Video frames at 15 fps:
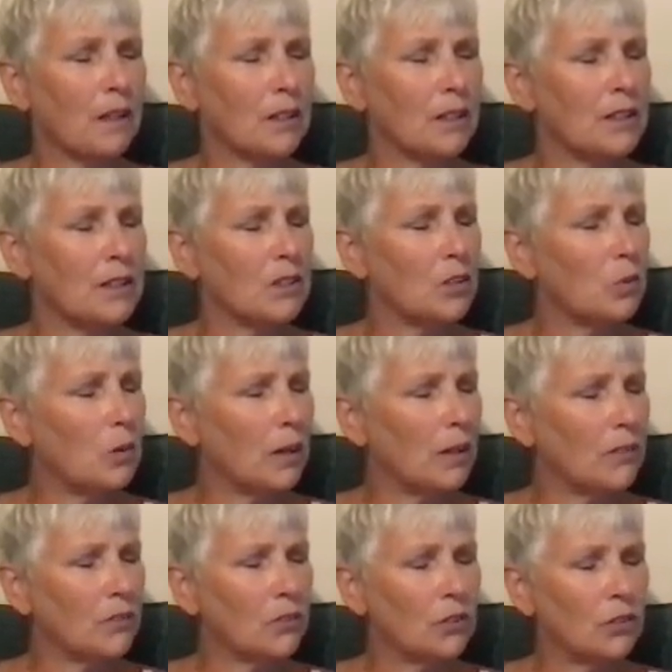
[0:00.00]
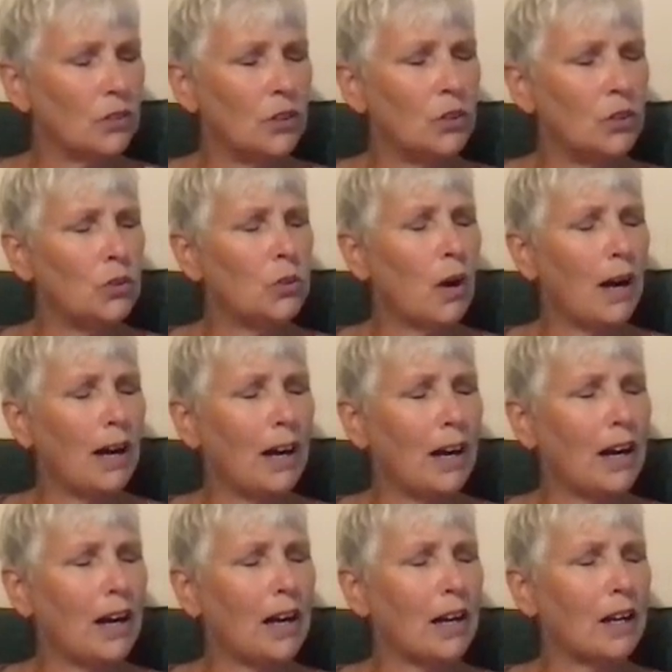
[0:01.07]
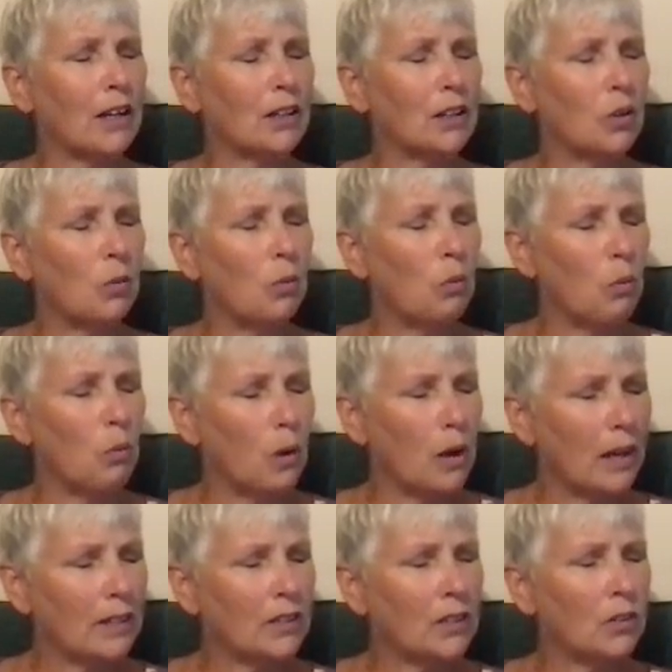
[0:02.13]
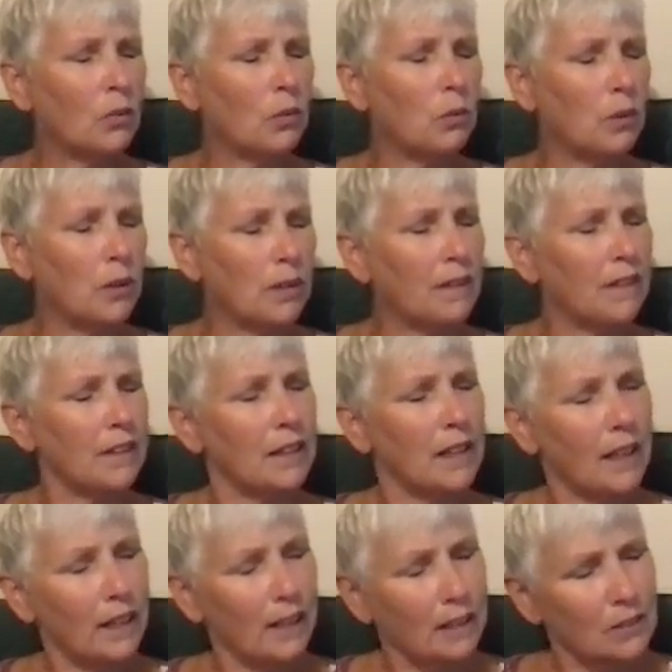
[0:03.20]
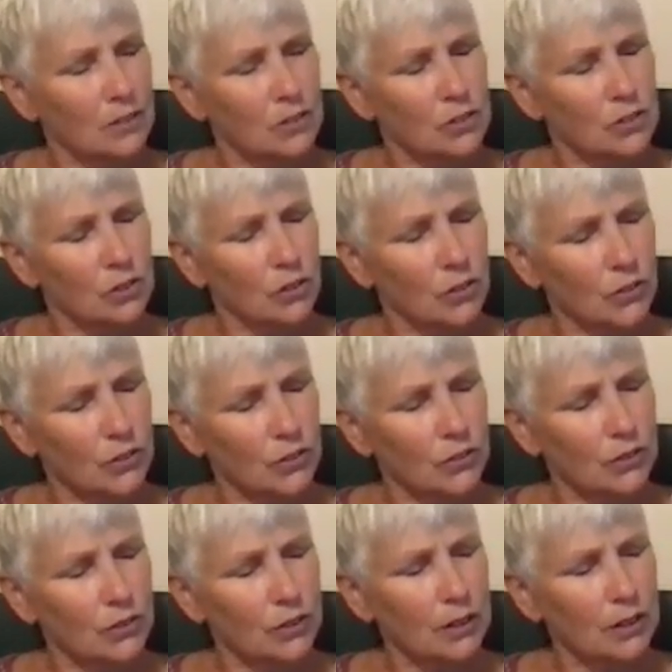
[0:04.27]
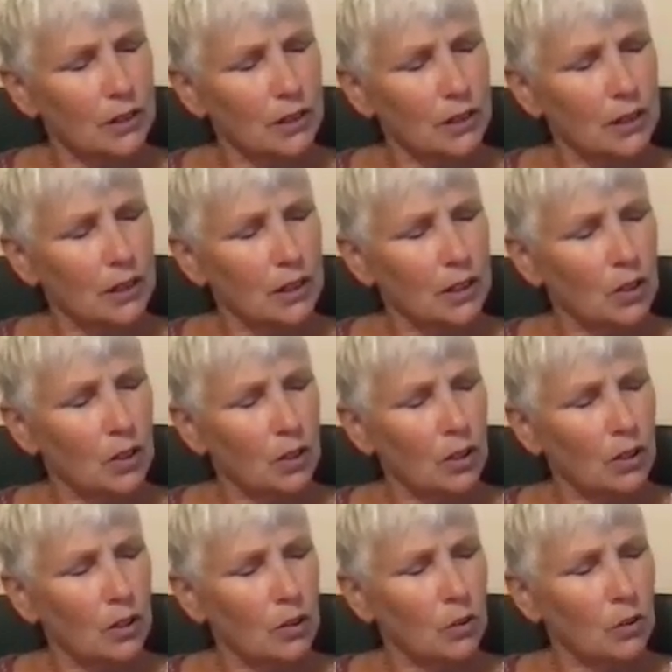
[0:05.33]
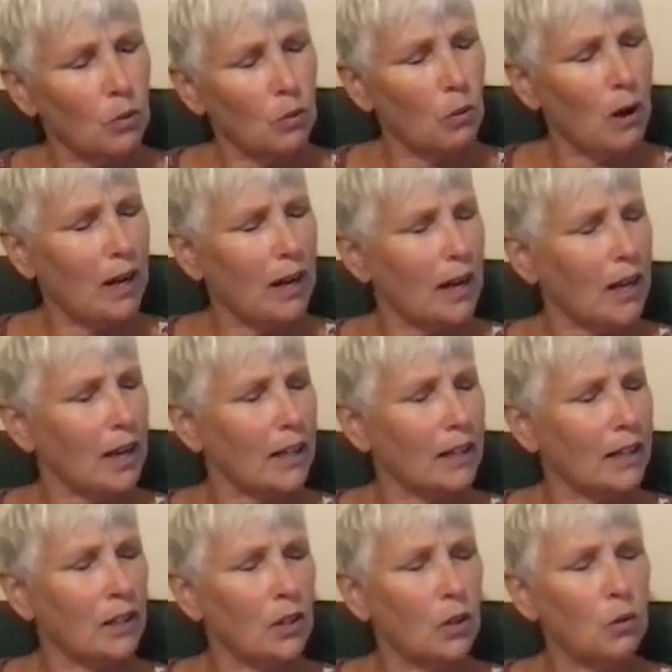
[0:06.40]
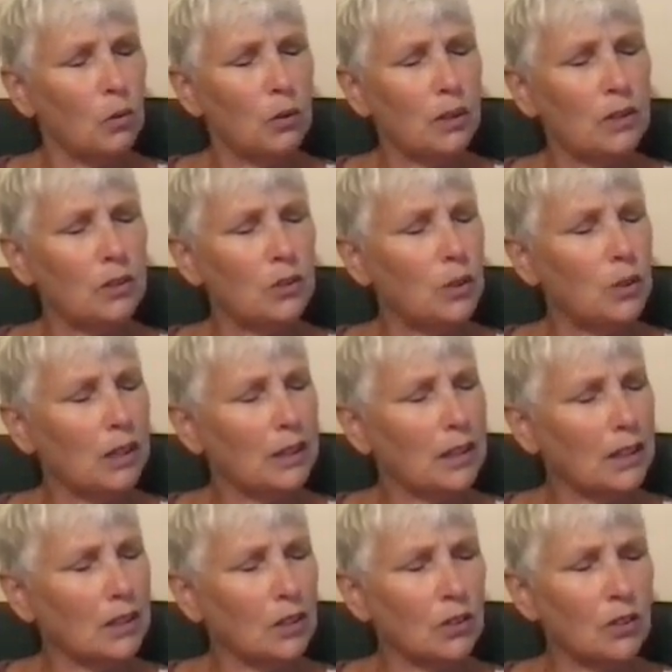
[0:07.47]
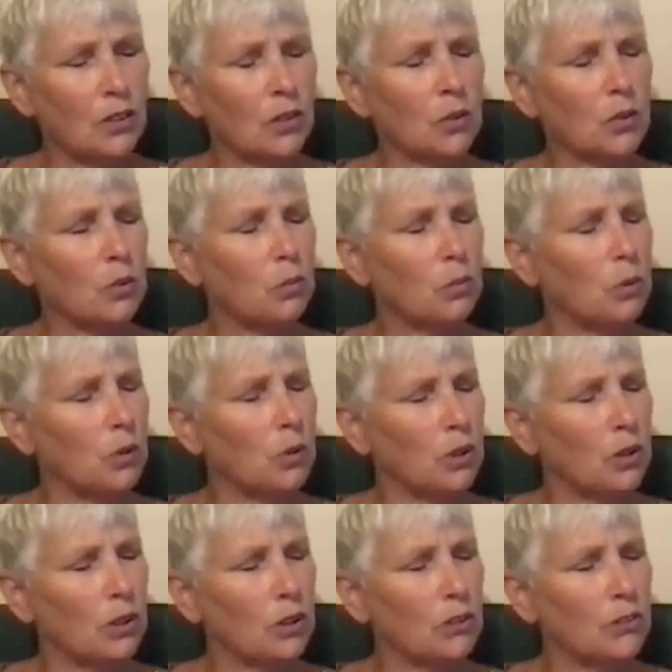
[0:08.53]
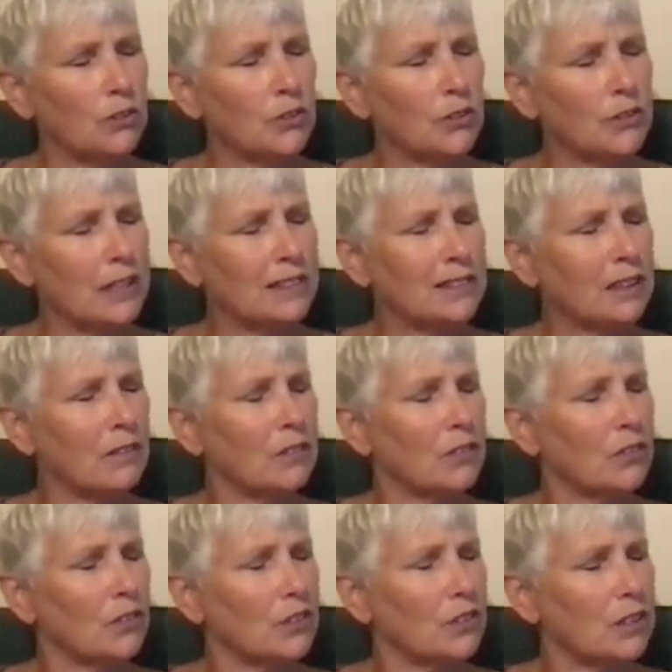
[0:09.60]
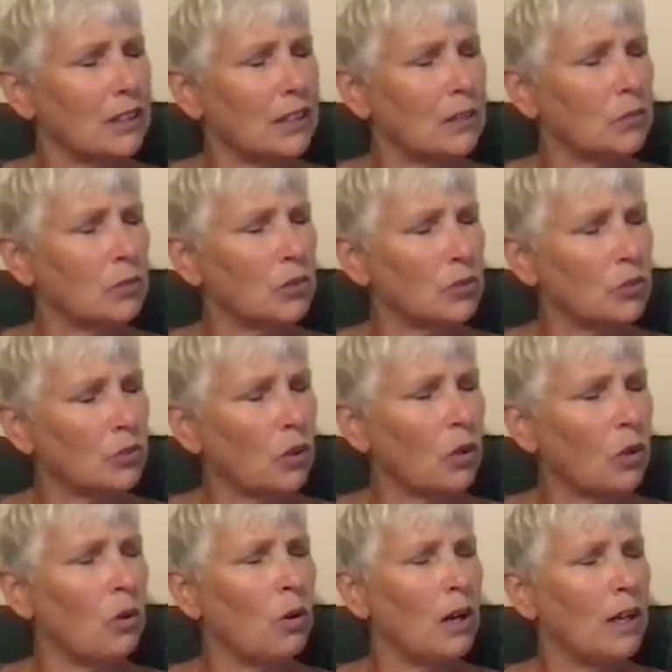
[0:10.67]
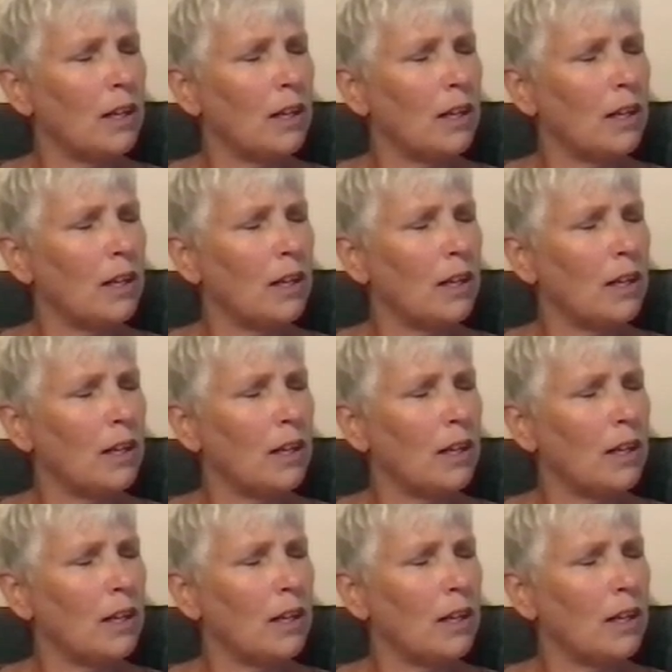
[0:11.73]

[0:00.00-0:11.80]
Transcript: Dear ones, you are one with the angels. Why, when you hear those words, does it seem so